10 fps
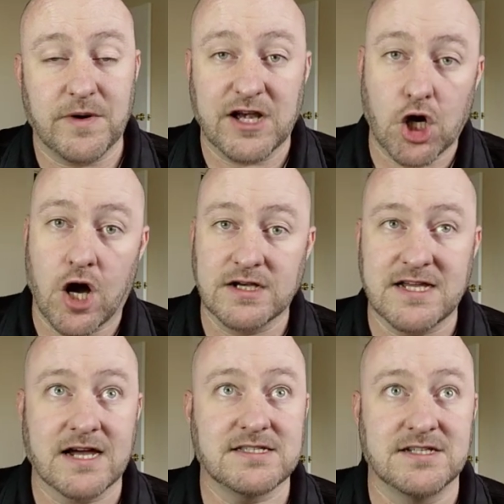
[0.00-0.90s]
between
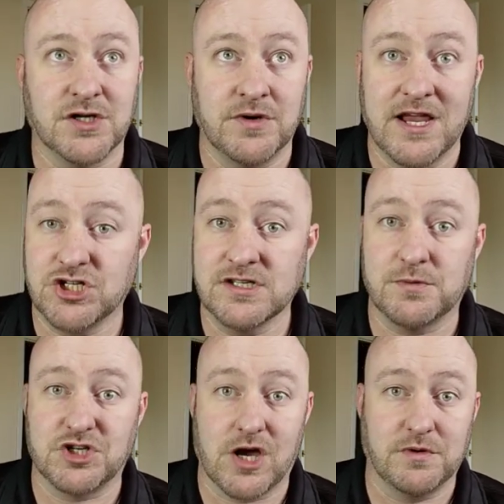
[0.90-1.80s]
contacts and
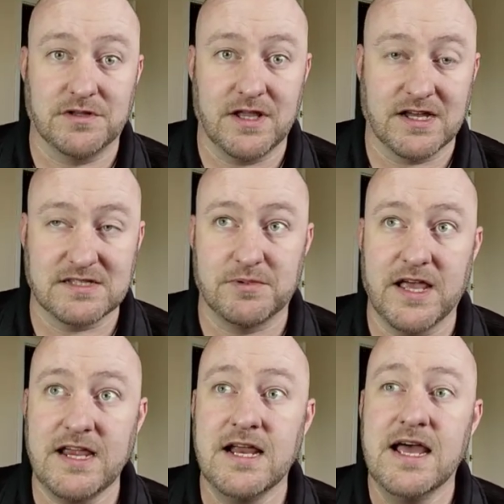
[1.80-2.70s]
donations, which I will
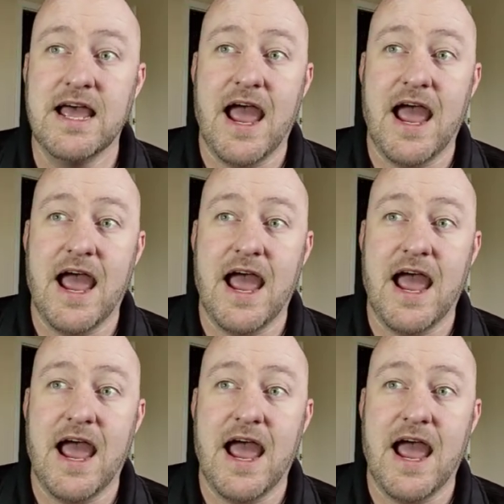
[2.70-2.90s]
explain.